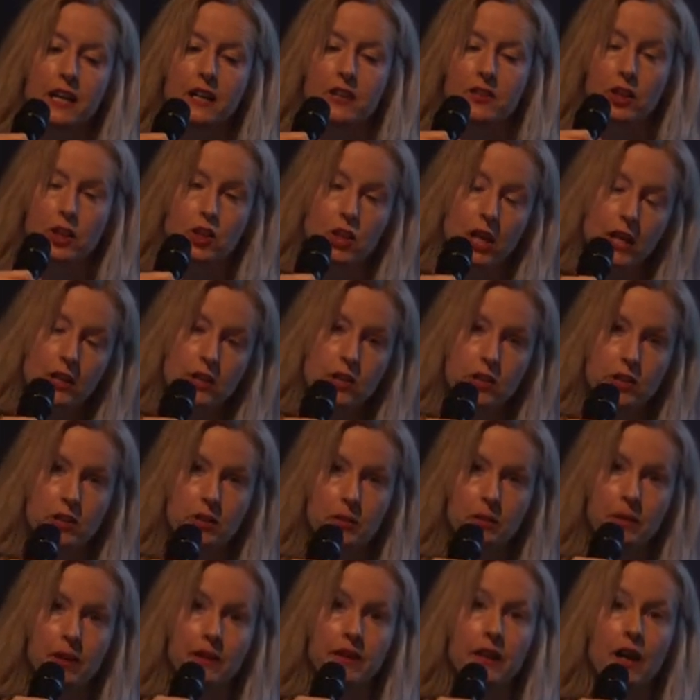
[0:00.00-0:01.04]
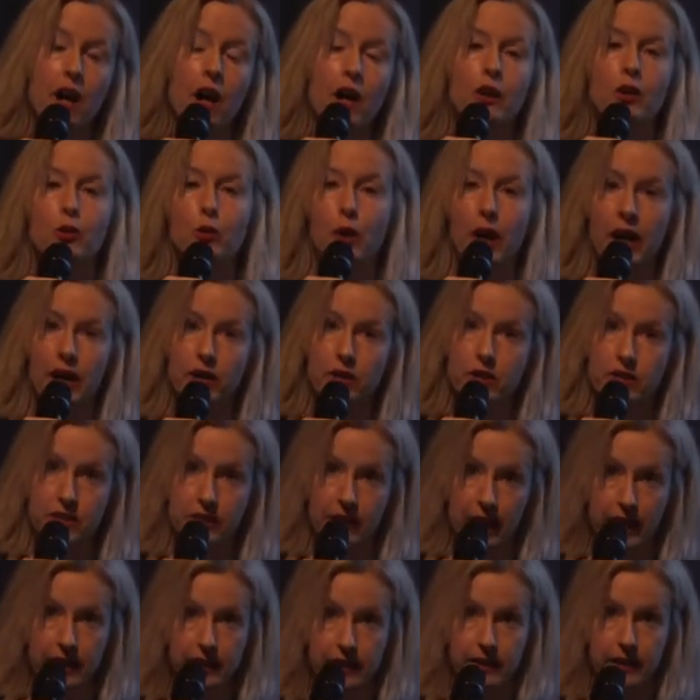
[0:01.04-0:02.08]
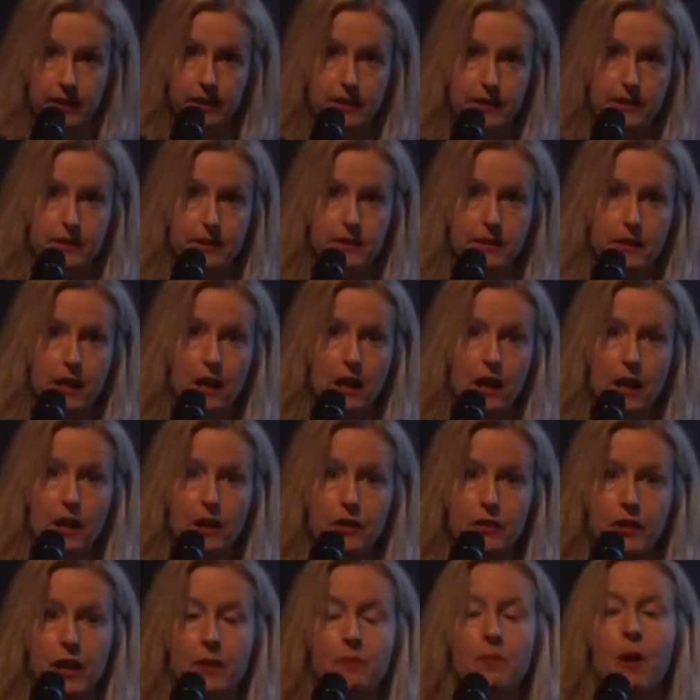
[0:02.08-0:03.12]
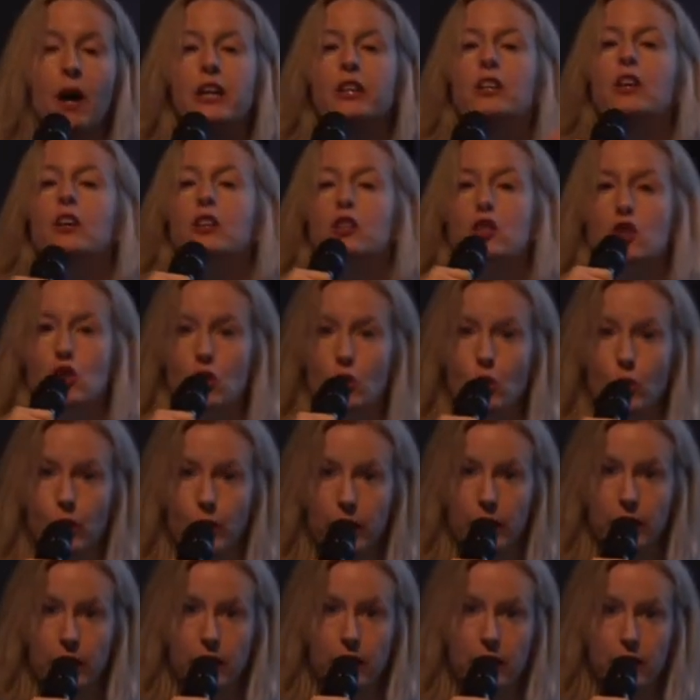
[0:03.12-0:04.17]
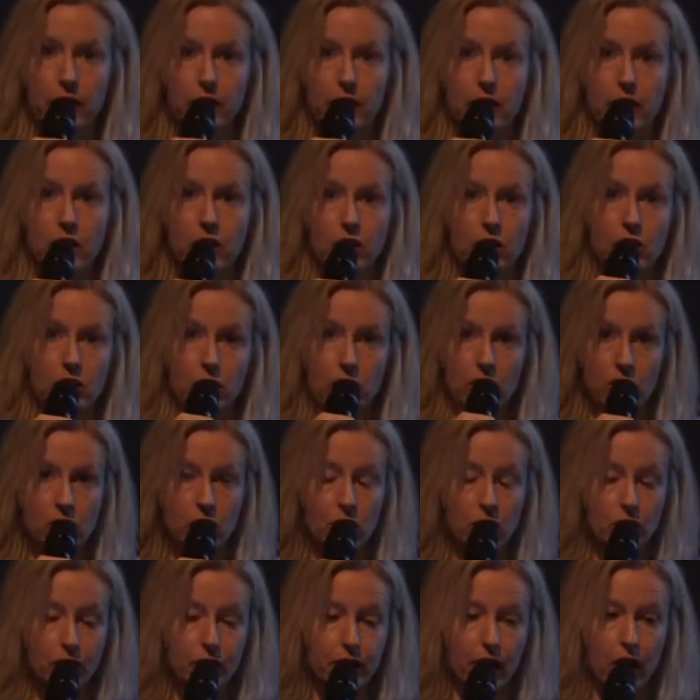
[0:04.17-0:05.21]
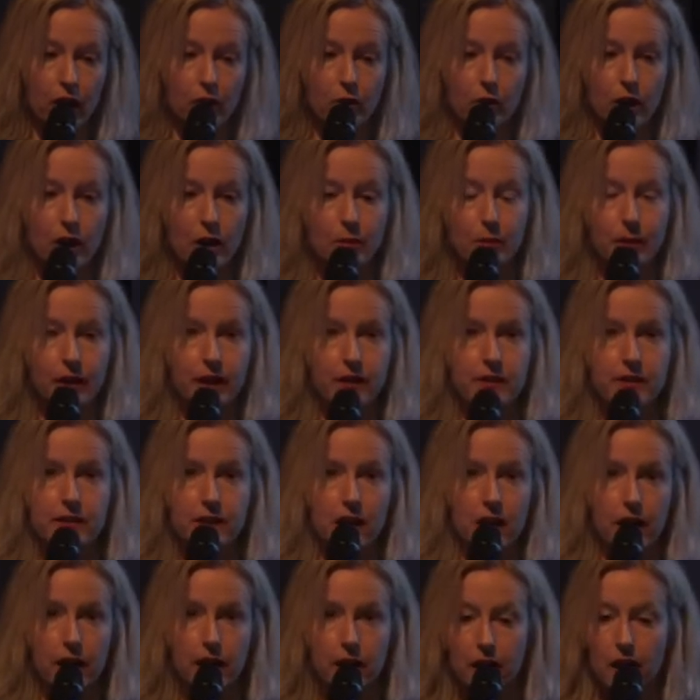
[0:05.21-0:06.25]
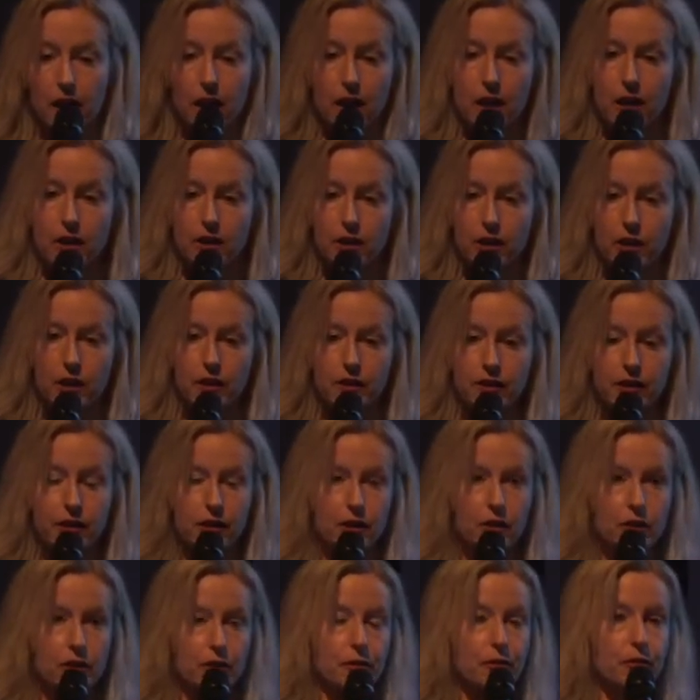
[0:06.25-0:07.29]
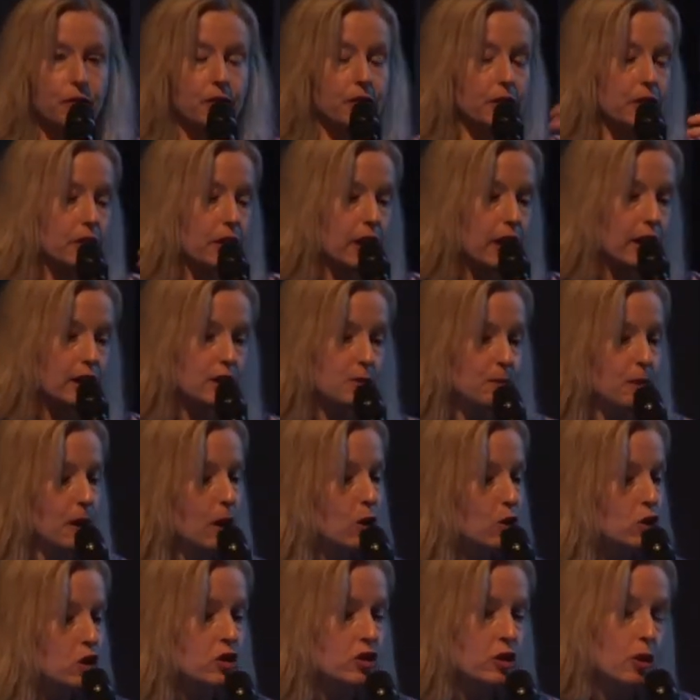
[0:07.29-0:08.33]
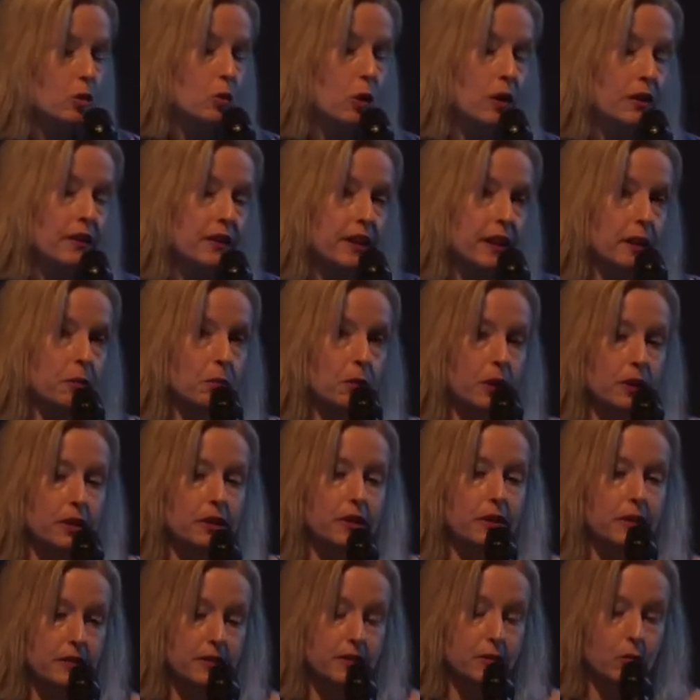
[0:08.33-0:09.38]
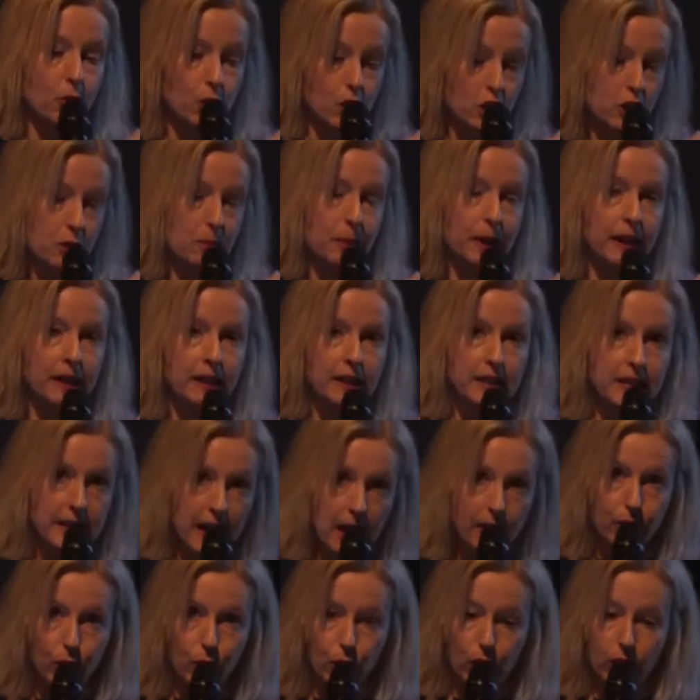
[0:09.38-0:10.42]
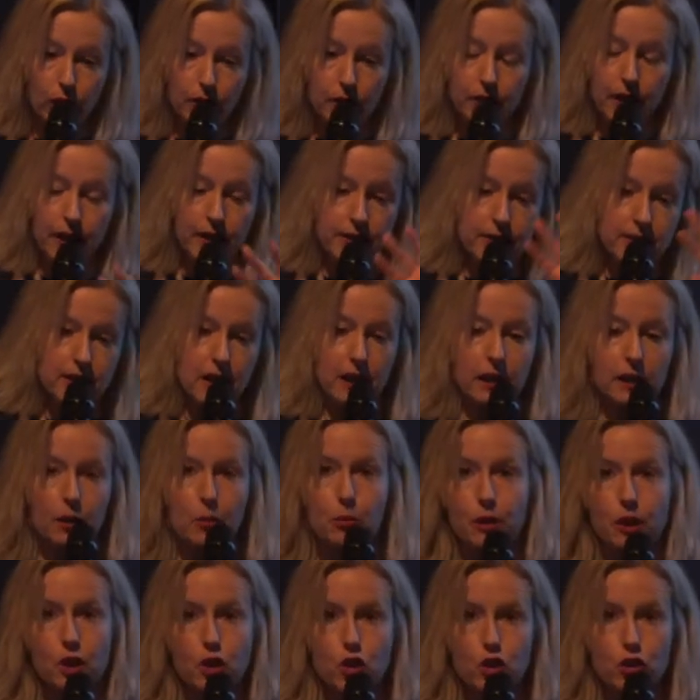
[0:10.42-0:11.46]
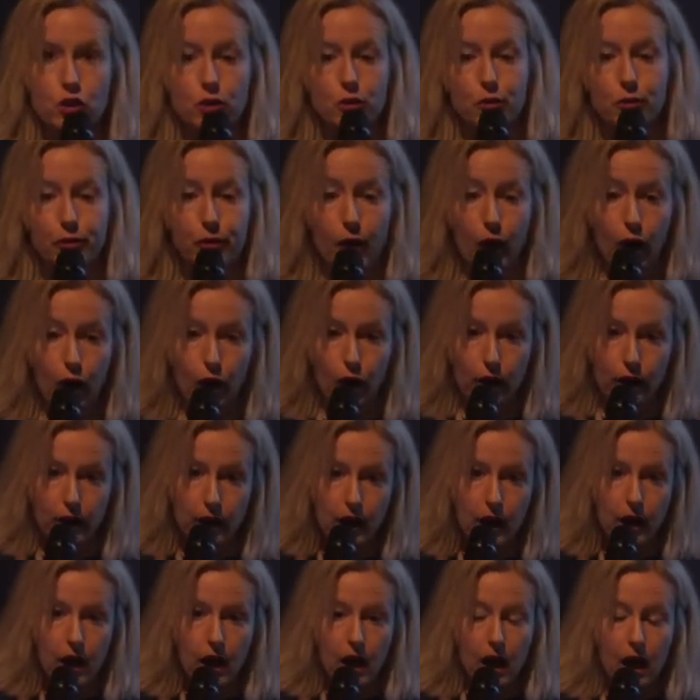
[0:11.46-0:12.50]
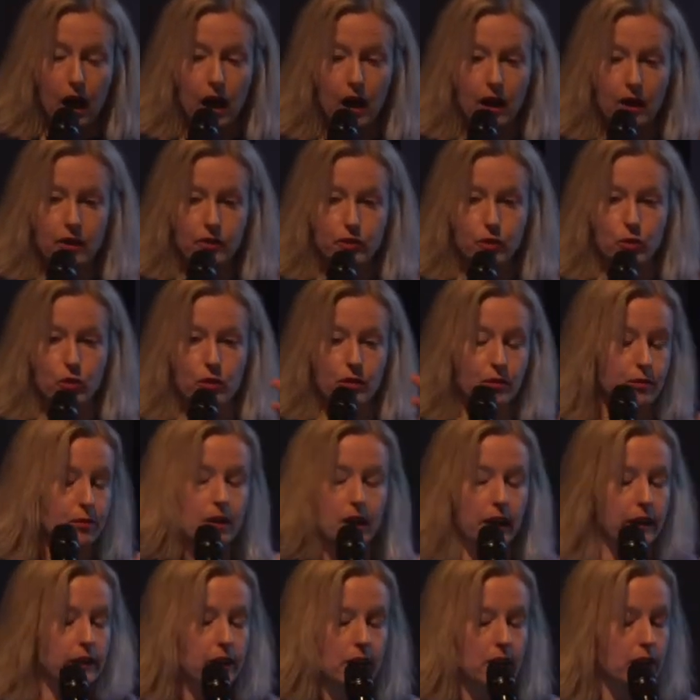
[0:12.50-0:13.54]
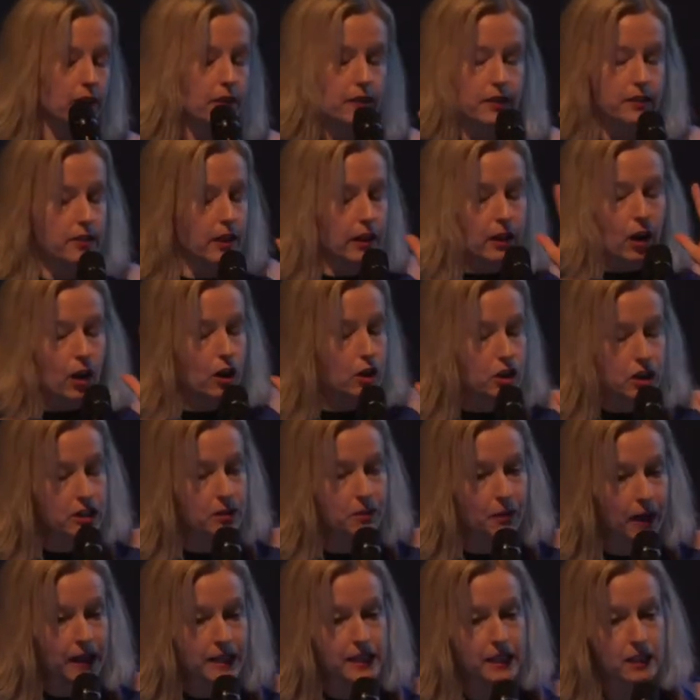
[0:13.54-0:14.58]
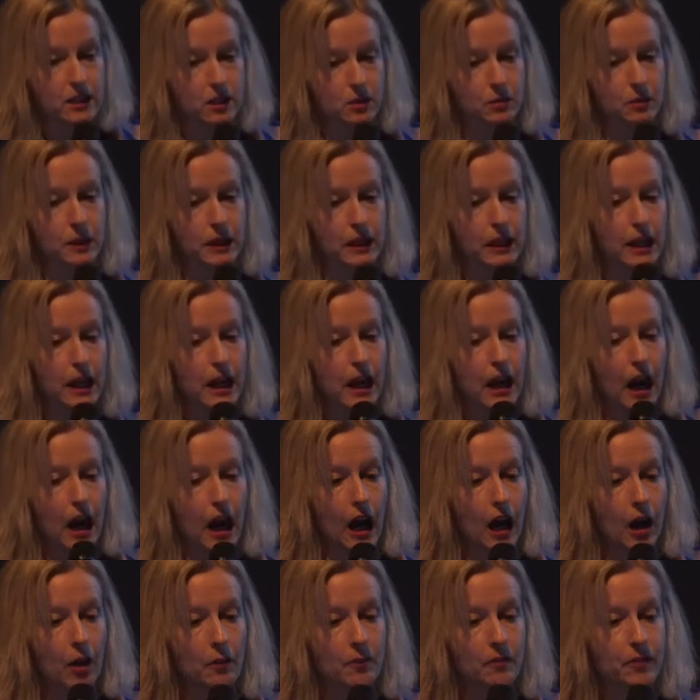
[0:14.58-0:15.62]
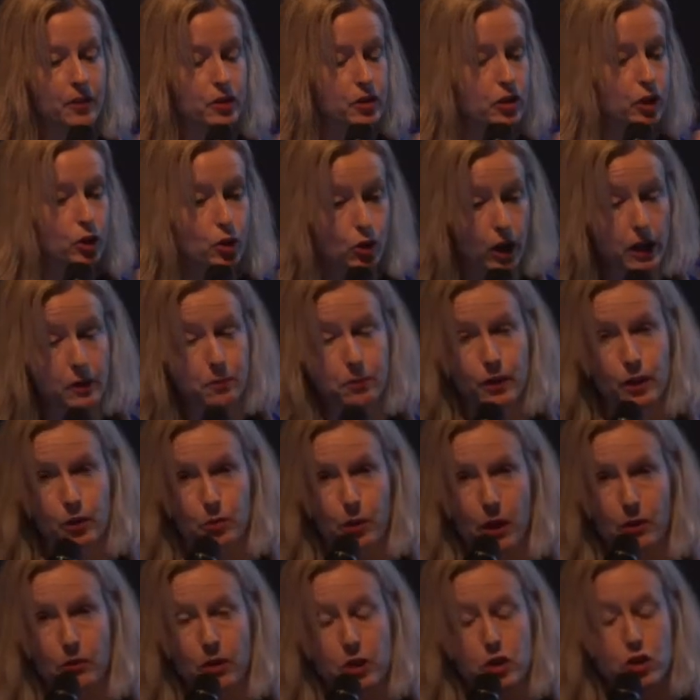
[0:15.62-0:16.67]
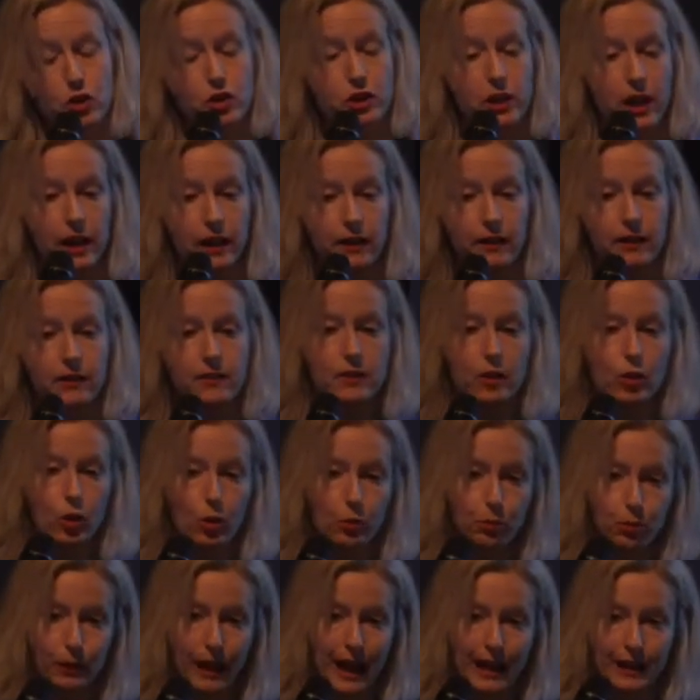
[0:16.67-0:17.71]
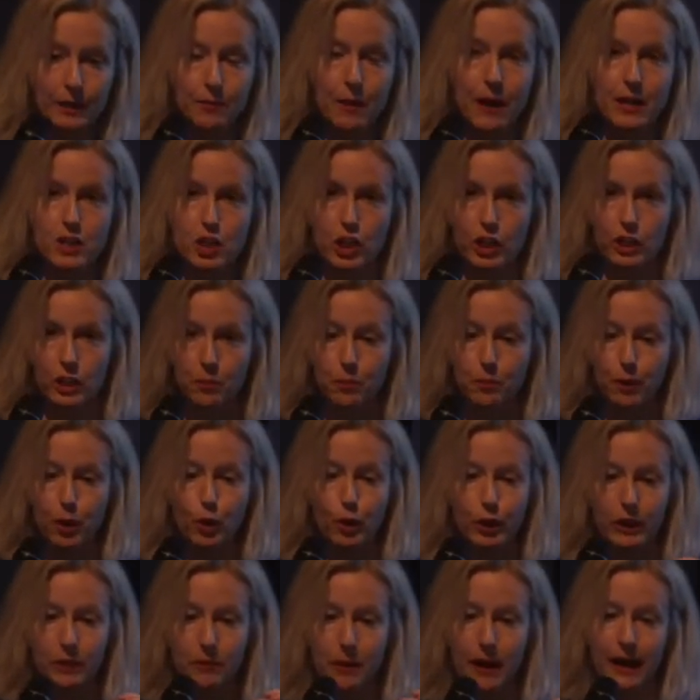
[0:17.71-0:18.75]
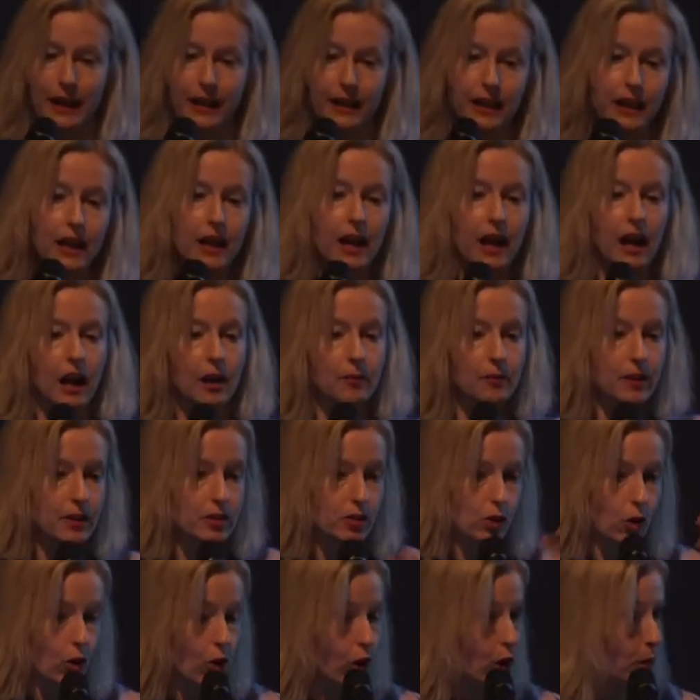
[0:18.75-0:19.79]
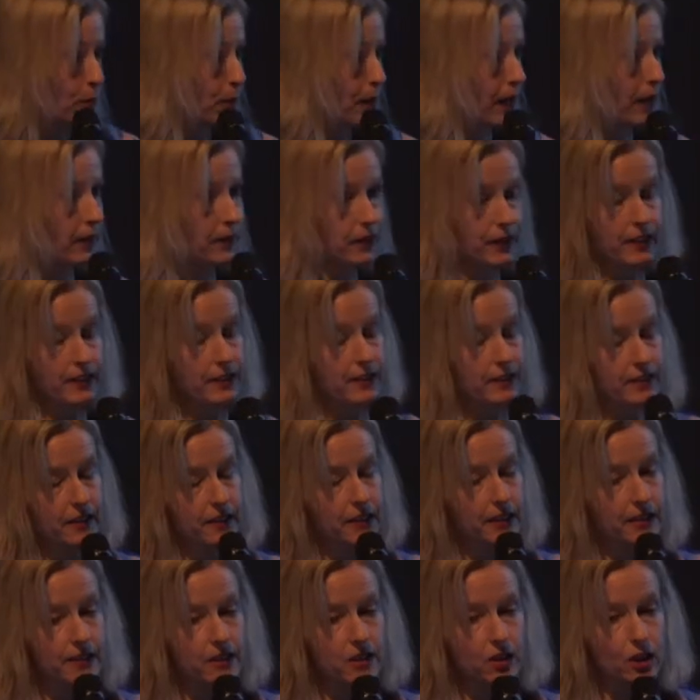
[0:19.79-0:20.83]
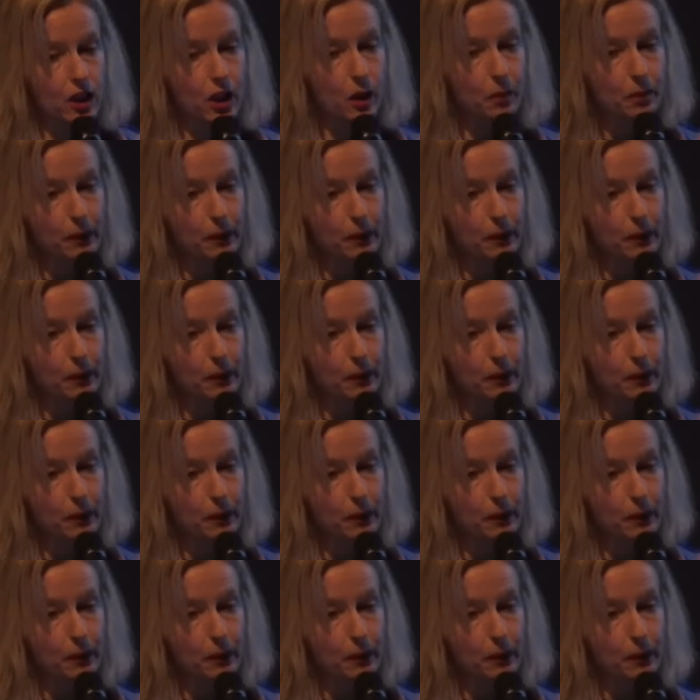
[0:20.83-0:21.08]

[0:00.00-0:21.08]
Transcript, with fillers: suggest to them that the IRA are Satanists, they might not join you know the IRA because like the, the the the, explosions are one thing, but worshiping the devil that's like a bridge too far. Uh, sort of like the the psychology is amazing to me. Um, there's a great book by Richard Jenkins called Black Magic and Bogeyman um, that's all about this this entire